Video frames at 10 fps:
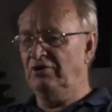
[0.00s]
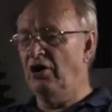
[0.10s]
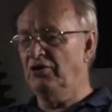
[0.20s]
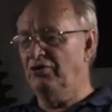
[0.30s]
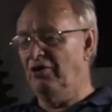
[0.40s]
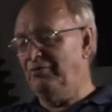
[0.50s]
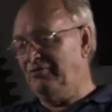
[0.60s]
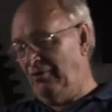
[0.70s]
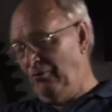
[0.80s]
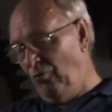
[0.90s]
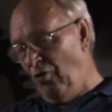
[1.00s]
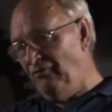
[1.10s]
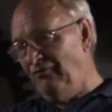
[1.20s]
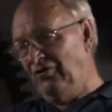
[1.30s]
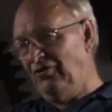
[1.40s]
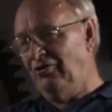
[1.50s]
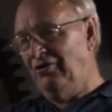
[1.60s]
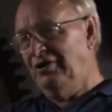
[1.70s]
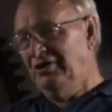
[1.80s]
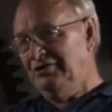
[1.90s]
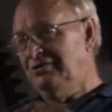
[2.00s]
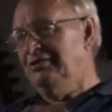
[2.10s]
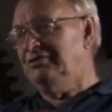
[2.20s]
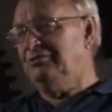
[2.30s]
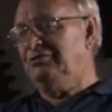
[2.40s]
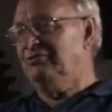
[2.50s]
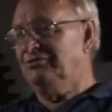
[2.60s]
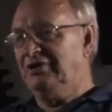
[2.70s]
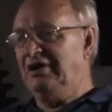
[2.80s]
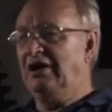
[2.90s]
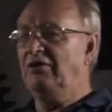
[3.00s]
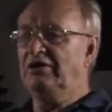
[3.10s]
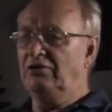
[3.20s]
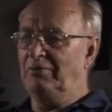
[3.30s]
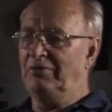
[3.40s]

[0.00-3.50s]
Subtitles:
not drop from one floor to another. It'll only drop